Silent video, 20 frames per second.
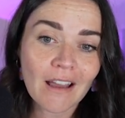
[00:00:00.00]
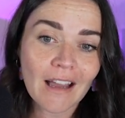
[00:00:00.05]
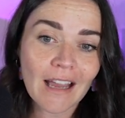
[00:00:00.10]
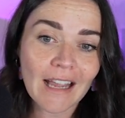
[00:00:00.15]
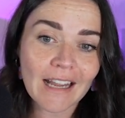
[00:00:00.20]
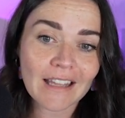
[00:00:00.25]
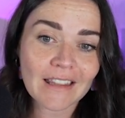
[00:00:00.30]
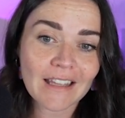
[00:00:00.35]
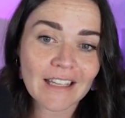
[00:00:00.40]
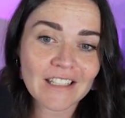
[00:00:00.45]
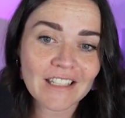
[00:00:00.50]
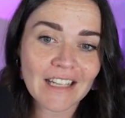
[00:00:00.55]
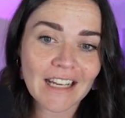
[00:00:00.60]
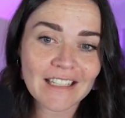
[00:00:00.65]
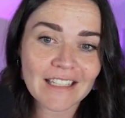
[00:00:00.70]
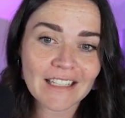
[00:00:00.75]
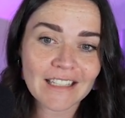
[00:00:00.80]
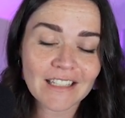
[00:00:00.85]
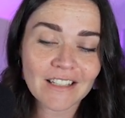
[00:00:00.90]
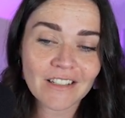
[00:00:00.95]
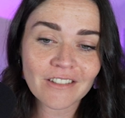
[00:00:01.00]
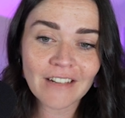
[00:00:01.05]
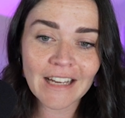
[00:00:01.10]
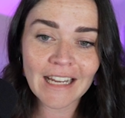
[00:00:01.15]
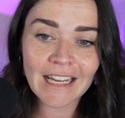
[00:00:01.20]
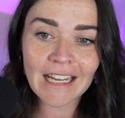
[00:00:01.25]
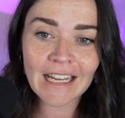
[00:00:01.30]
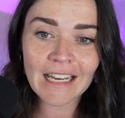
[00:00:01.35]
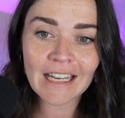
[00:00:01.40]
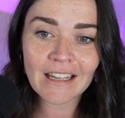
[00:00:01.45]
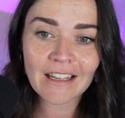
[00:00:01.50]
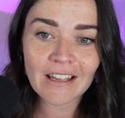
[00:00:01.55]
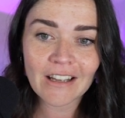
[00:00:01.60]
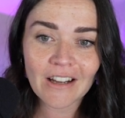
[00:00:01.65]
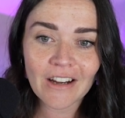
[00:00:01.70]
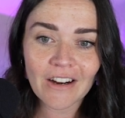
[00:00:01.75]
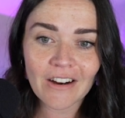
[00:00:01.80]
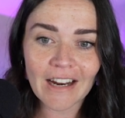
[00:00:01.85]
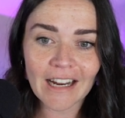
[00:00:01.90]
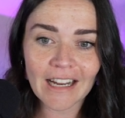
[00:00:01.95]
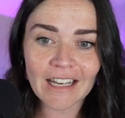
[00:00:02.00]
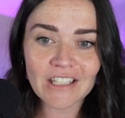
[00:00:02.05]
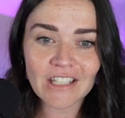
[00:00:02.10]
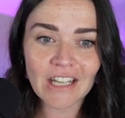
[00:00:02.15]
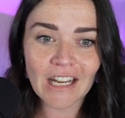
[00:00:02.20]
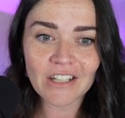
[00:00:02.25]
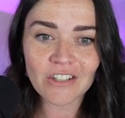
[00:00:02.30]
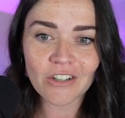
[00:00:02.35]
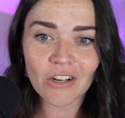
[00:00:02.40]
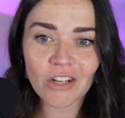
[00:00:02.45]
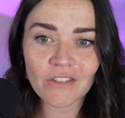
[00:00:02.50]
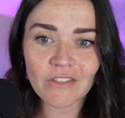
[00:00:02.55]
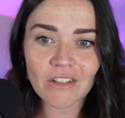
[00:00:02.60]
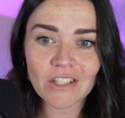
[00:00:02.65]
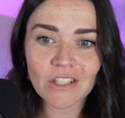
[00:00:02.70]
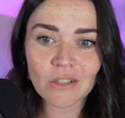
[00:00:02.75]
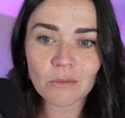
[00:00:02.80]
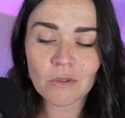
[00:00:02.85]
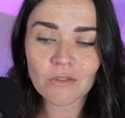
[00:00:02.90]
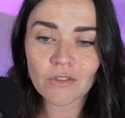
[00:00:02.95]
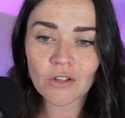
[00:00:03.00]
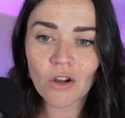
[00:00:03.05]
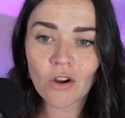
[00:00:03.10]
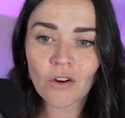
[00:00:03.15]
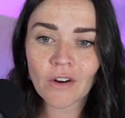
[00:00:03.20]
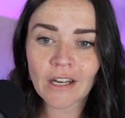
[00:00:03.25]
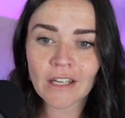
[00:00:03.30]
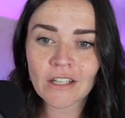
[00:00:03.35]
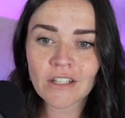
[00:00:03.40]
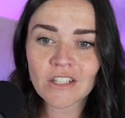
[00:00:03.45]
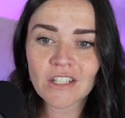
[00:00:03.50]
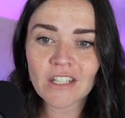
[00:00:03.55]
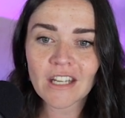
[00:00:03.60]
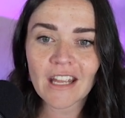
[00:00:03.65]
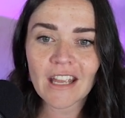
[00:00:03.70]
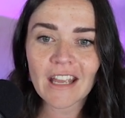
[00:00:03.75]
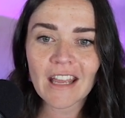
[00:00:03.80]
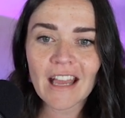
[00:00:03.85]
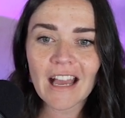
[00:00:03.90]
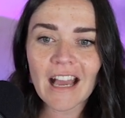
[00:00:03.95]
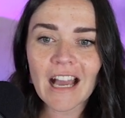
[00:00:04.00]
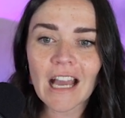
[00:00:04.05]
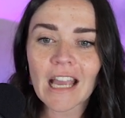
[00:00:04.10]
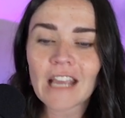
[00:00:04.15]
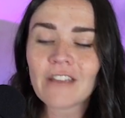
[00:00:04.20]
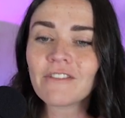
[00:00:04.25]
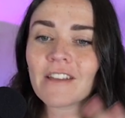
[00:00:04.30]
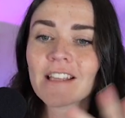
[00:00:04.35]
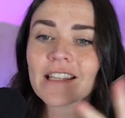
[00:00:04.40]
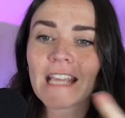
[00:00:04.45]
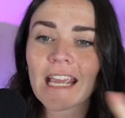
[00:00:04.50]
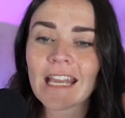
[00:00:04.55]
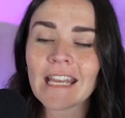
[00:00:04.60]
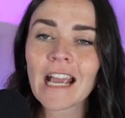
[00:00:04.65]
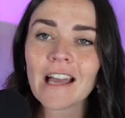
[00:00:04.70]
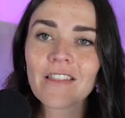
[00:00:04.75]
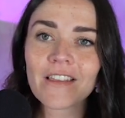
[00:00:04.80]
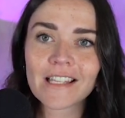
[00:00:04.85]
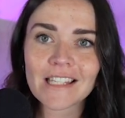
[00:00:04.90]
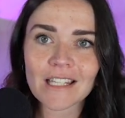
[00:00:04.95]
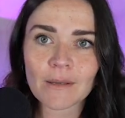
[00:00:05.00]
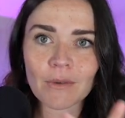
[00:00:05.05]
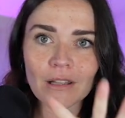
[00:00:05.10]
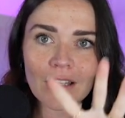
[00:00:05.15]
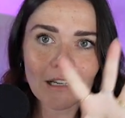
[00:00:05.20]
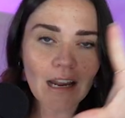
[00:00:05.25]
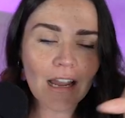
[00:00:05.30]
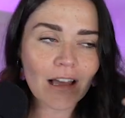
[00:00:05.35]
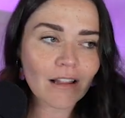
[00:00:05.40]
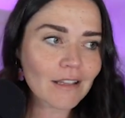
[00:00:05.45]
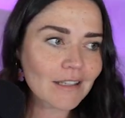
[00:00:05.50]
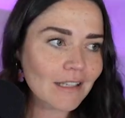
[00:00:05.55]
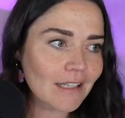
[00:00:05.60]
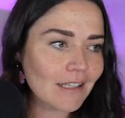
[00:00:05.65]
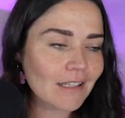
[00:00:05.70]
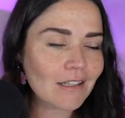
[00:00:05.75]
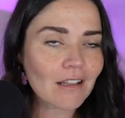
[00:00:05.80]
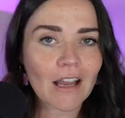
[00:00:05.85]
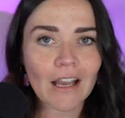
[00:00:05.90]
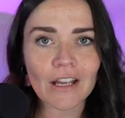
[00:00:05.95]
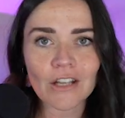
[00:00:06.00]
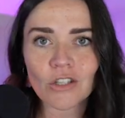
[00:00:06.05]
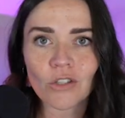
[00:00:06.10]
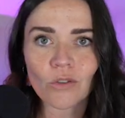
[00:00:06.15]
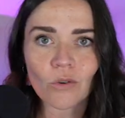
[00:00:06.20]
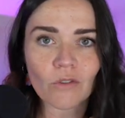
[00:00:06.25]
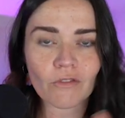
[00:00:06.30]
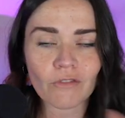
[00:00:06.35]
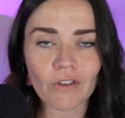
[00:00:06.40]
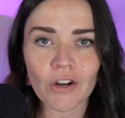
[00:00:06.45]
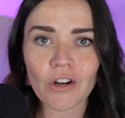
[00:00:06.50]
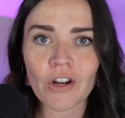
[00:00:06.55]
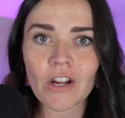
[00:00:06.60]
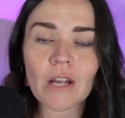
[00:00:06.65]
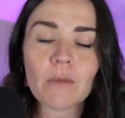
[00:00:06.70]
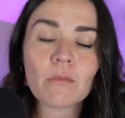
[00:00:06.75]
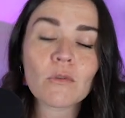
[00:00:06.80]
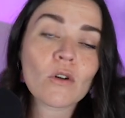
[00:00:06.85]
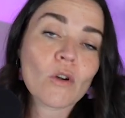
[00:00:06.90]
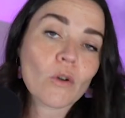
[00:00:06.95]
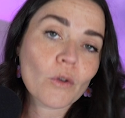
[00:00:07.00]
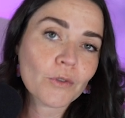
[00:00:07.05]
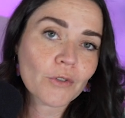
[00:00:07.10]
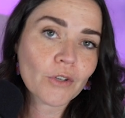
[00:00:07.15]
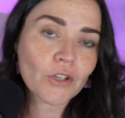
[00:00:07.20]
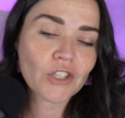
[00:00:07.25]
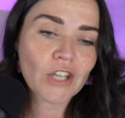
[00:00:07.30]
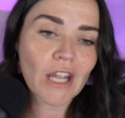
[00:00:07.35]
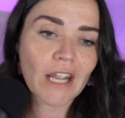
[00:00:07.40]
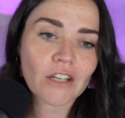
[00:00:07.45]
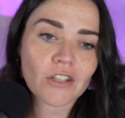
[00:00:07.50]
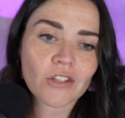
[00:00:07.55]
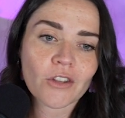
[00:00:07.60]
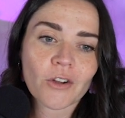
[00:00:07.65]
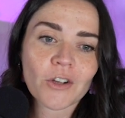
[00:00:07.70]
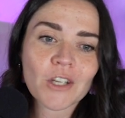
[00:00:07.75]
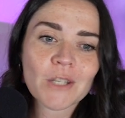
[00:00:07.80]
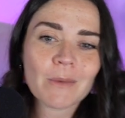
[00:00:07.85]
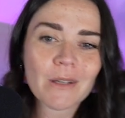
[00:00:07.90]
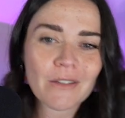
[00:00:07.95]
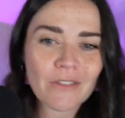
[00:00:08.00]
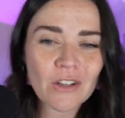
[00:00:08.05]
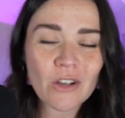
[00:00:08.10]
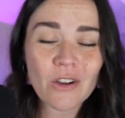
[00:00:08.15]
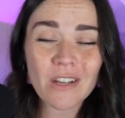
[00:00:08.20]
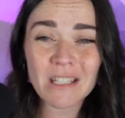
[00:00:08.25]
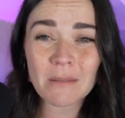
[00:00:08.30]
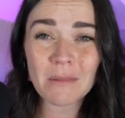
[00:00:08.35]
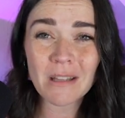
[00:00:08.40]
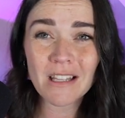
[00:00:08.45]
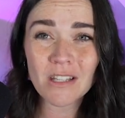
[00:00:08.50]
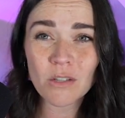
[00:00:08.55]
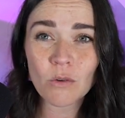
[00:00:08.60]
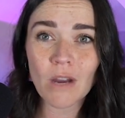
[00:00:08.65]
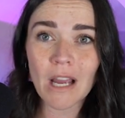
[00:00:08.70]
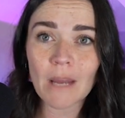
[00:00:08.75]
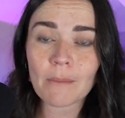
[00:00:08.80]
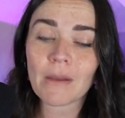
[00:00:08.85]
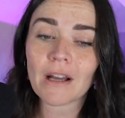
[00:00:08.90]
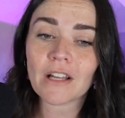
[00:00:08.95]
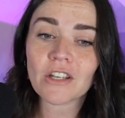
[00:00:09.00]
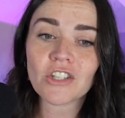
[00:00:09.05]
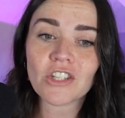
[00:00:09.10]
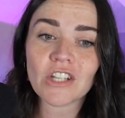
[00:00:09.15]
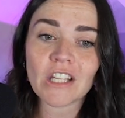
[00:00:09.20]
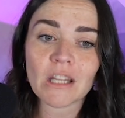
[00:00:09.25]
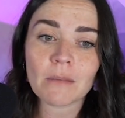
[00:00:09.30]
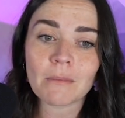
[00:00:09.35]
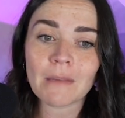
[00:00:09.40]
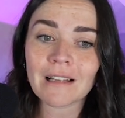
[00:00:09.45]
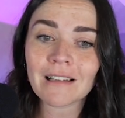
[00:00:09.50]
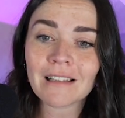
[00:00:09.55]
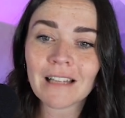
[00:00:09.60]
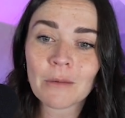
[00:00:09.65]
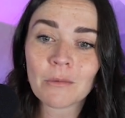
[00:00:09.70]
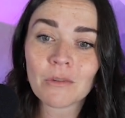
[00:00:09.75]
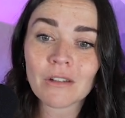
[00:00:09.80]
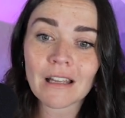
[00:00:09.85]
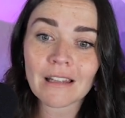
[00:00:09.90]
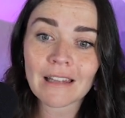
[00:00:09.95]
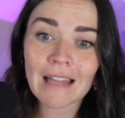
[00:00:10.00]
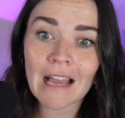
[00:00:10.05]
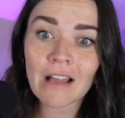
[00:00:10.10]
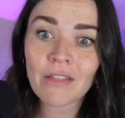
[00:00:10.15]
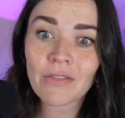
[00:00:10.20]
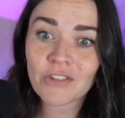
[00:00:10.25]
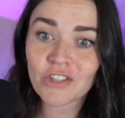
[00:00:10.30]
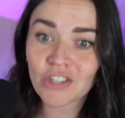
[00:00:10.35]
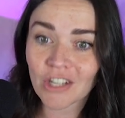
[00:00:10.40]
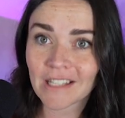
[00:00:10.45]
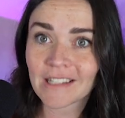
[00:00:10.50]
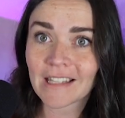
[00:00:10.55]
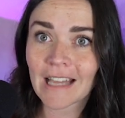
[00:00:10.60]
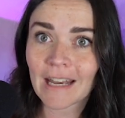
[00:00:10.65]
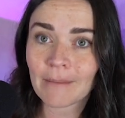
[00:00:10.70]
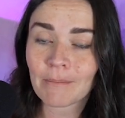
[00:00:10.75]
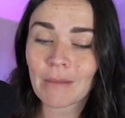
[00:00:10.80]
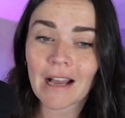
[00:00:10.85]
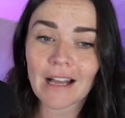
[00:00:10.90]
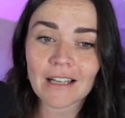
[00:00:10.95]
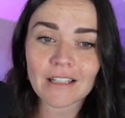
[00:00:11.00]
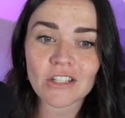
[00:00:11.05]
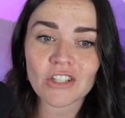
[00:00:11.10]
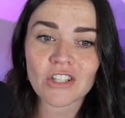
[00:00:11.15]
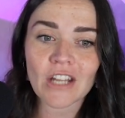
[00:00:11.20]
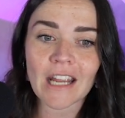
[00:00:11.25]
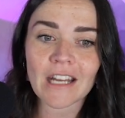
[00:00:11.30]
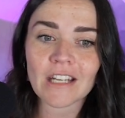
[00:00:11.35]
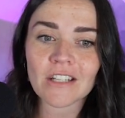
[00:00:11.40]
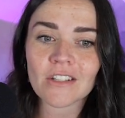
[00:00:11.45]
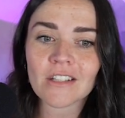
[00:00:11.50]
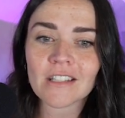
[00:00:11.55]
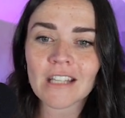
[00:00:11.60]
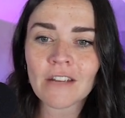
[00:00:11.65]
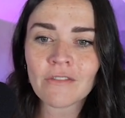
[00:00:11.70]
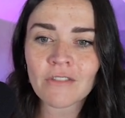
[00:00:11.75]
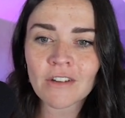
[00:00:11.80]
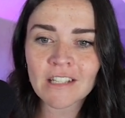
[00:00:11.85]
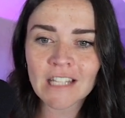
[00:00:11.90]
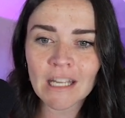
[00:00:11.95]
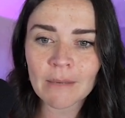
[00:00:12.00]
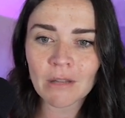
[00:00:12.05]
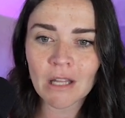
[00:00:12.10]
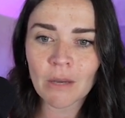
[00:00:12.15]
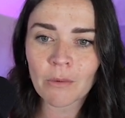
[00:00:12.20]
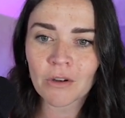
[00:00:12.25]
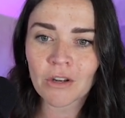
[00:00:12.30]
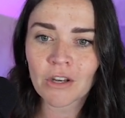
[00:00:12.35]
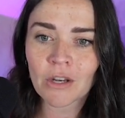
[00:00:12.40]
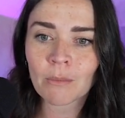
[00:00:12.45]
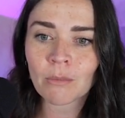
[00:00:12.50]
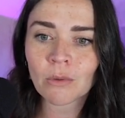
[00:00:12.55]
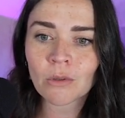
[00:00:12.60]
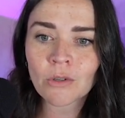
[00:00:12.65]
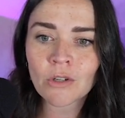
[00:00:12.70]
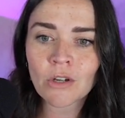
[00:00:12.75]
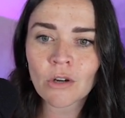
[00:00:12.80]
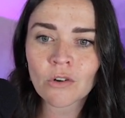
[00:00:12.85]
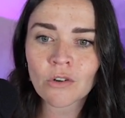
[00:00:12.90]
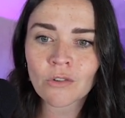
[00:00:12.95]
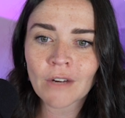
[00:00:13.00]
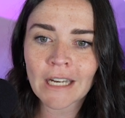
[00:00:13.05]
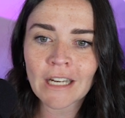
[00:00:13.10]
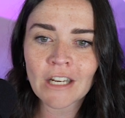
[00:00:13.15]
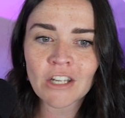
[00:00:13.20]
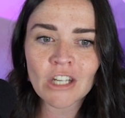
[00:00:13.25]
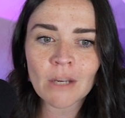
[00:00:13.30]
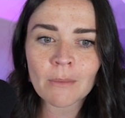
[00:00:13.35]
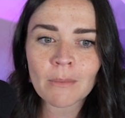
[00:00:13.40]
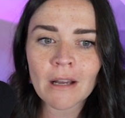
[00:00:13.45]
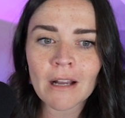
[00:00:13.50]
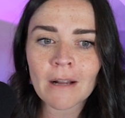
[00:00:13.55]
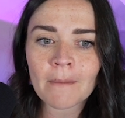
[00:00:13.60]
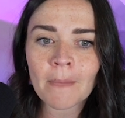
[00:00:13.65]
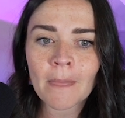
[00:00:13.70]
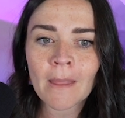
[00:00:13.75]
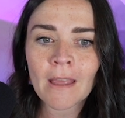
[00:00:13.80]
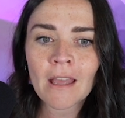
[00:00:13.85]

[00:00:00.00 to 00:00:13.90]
I could then change it to green. I could change it over to more of an orange. If there's any other similar colors inside your photo, it will also change those. But if you've got something that's quite punchy in the middle, it will allow just that part to change. So say, for example, I wanted a blue or green jumper.